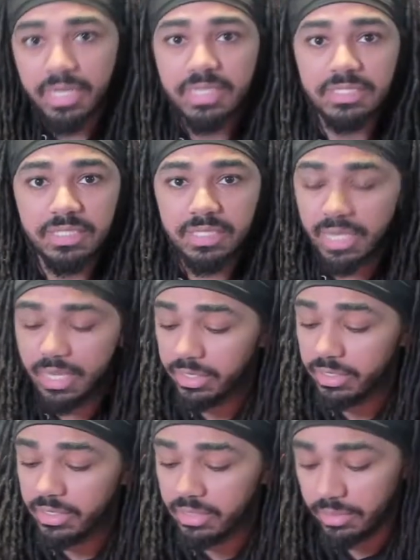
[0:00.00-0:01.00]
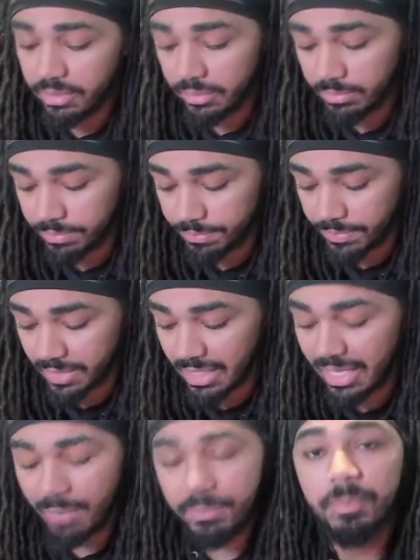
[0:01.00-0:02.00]
is to kind of
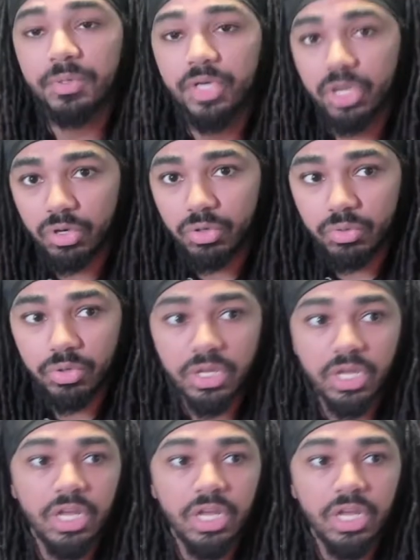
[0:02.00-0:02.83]
let people know